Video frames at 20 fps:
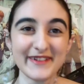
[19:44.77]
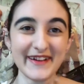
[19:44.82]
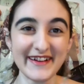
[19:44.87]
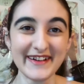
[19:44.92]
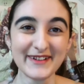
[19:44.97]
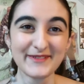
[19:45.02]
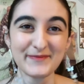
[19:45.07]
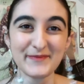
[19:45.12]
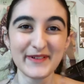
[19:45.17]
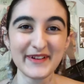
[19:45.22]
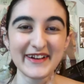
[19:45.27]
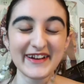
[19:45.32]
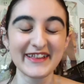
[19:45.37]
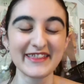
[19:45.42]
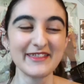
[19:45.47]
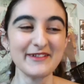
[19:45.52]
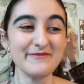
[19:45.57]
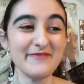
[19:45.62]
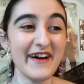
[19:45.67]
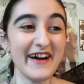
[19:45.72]
end up reading
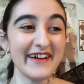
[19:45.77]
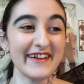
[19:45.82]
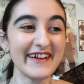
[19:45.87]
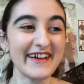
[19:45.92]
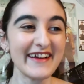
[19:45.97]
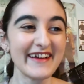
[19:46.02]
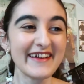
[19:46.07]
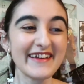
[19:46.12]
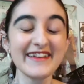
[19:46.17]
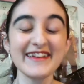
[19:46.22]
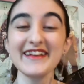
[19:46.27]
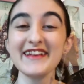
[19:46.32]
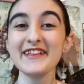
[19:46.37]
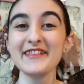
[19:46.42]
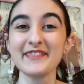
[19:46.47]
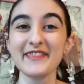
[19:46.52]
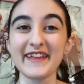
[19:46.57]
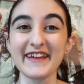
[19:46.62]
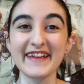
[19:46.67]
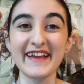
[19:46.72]
the manga
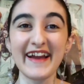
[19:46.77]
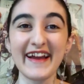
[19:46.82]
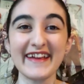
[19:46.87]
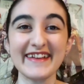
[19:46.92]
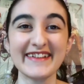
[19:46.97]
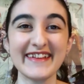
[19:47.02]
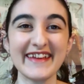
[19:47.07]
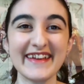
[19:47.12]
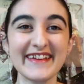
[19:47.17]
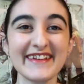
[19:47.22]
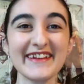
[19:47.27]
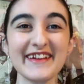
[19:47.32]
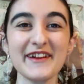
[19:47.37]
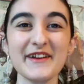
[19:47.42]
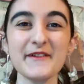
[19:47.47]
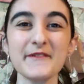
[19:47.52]
like I did.